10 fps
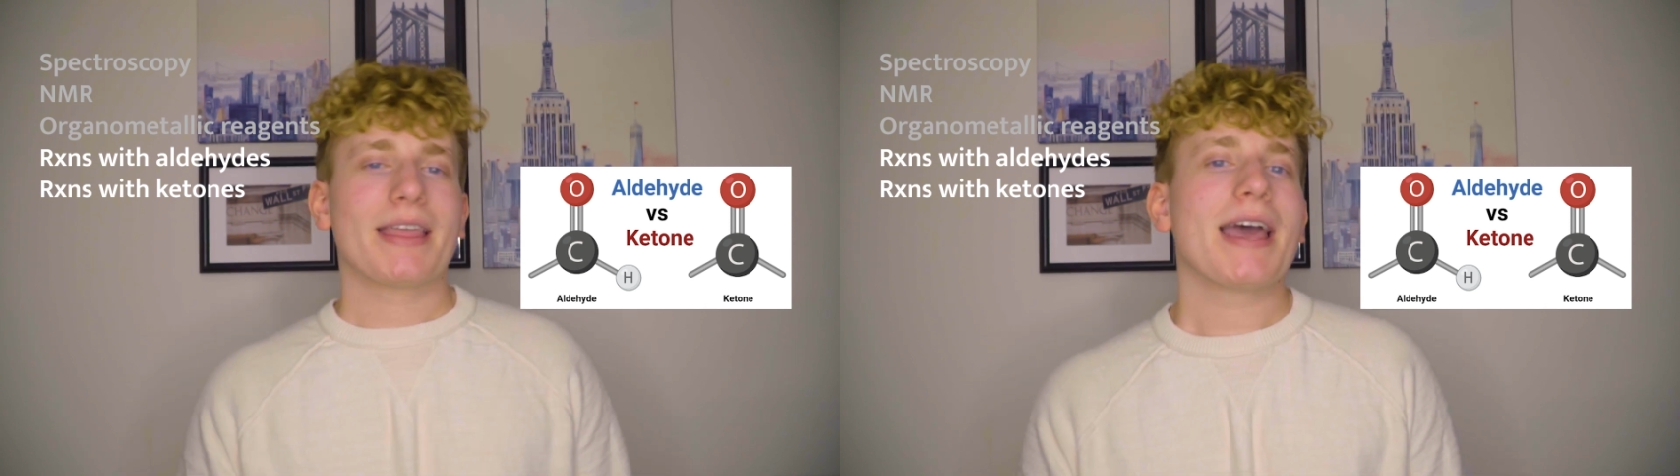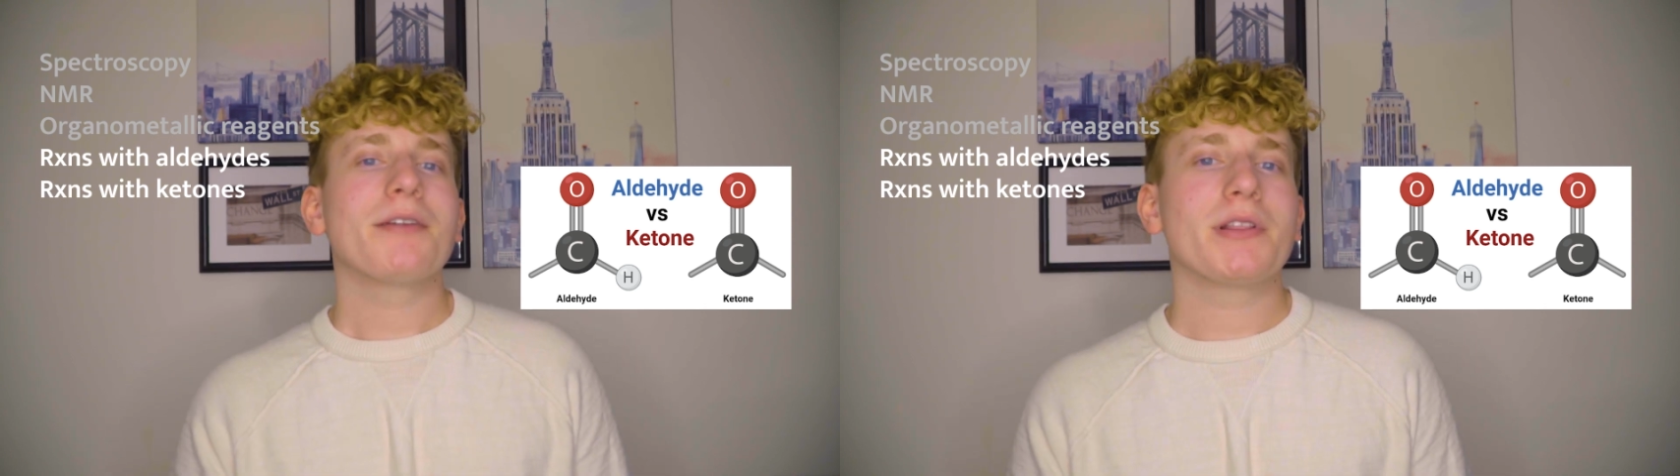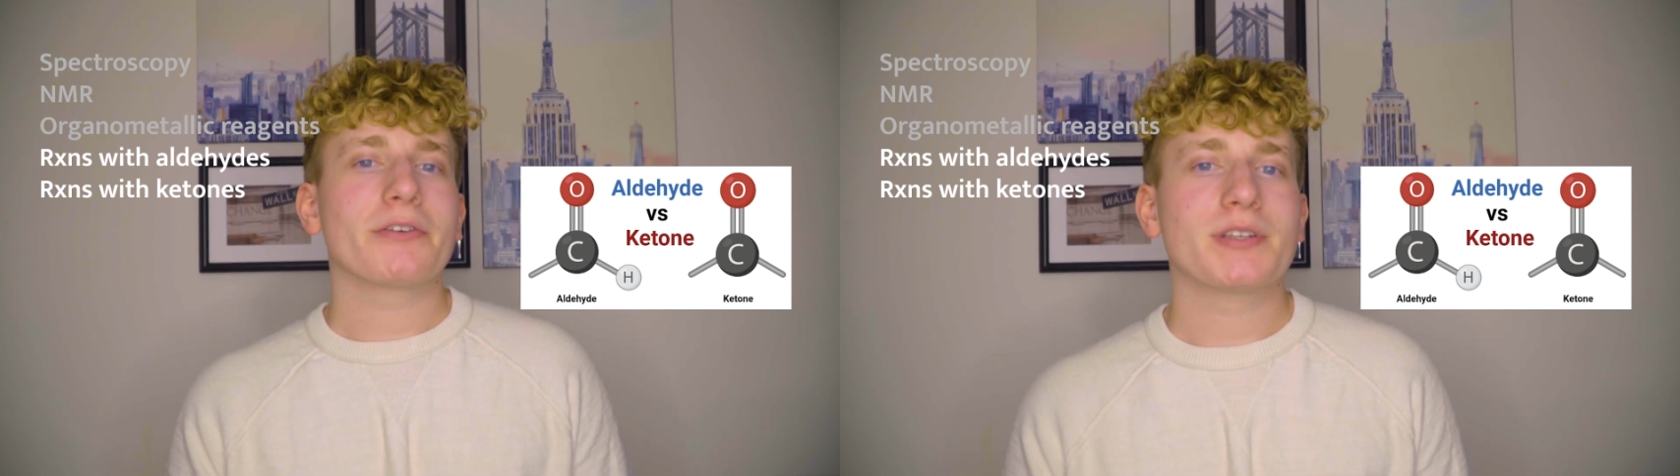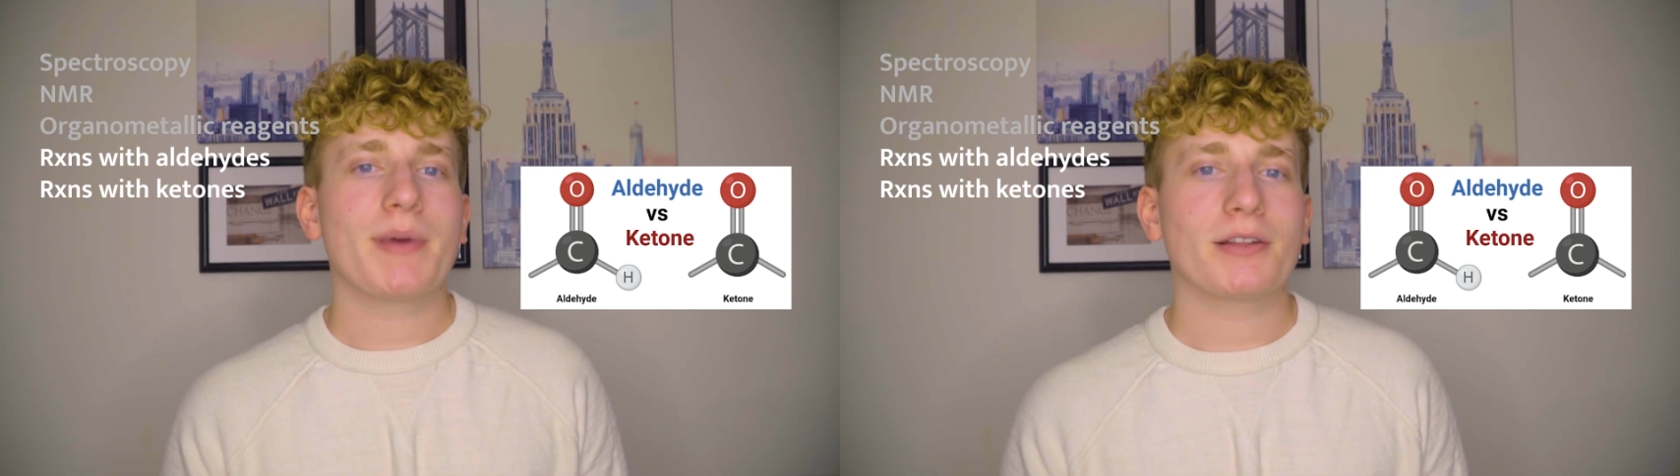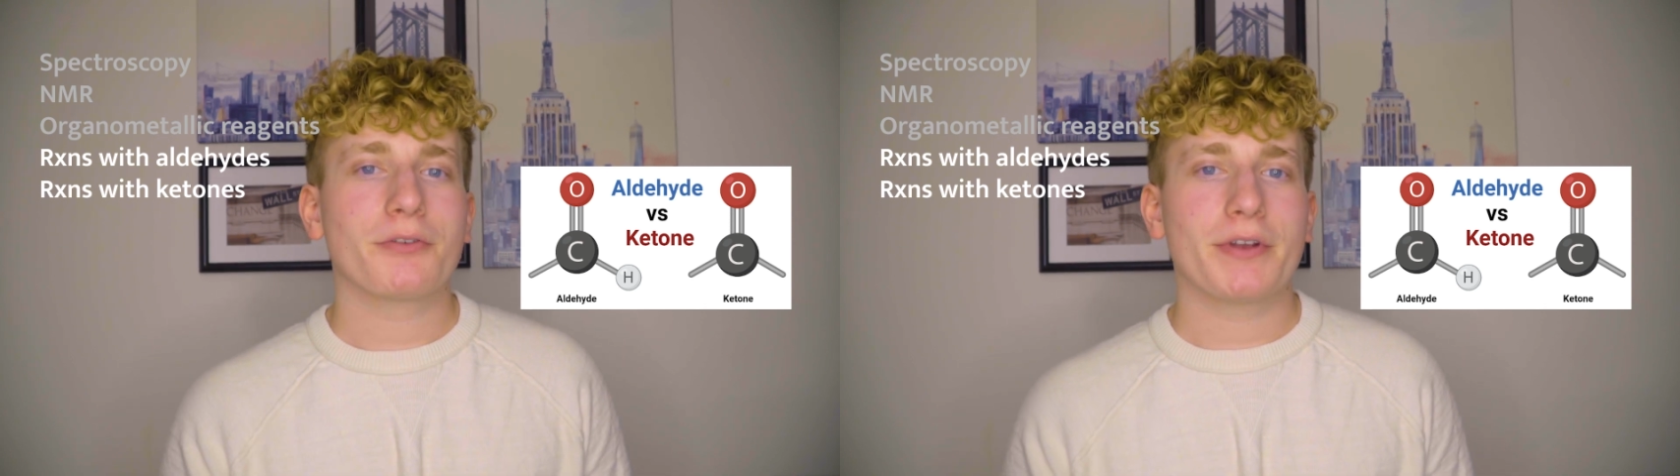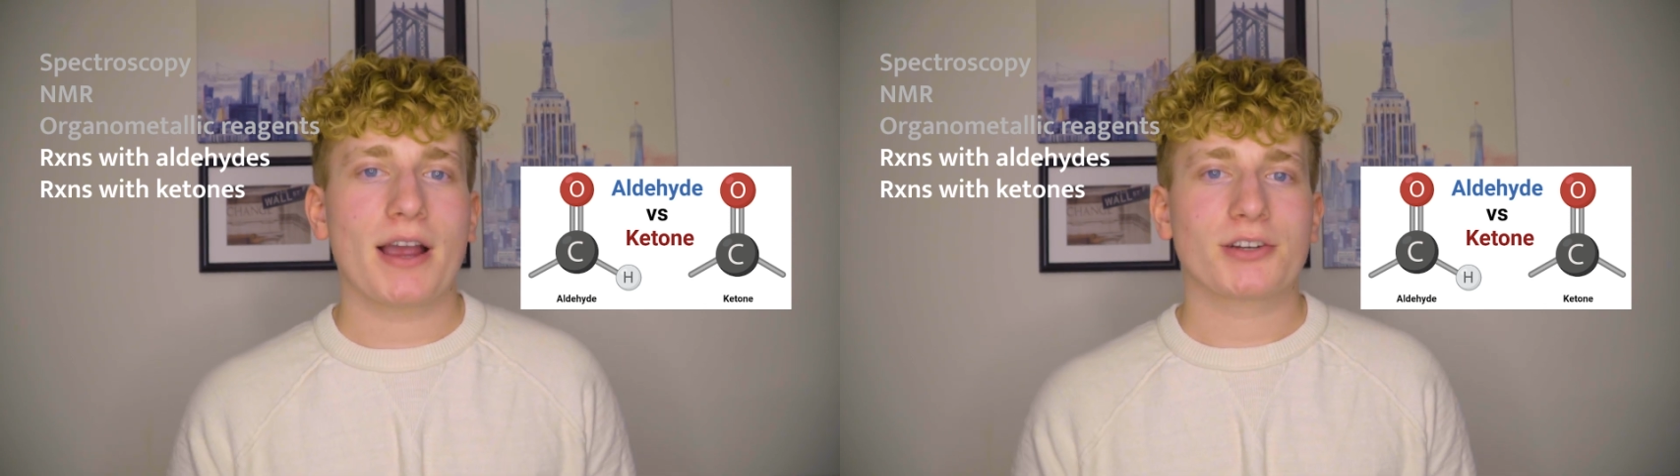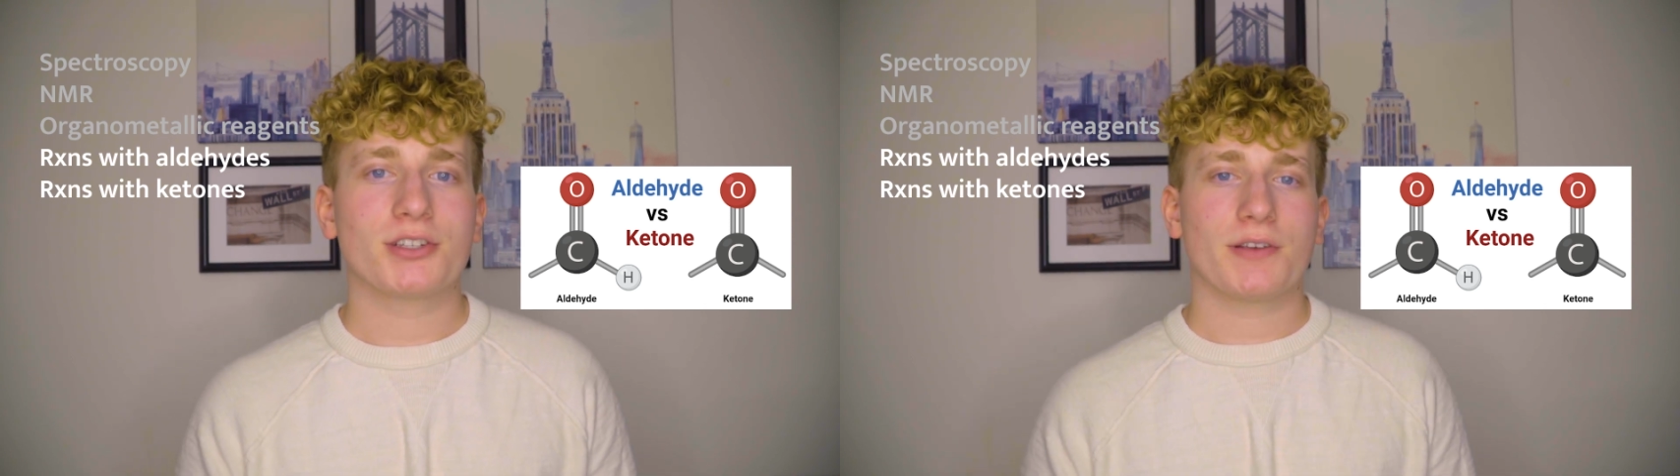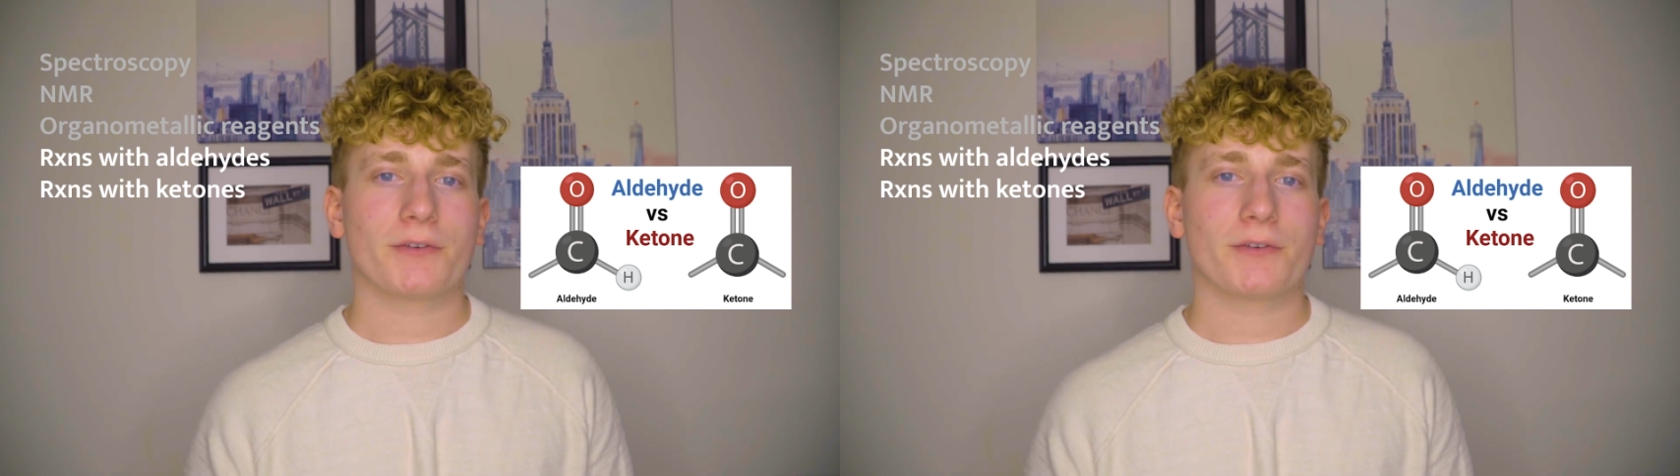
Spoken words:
Then we learned about the reactions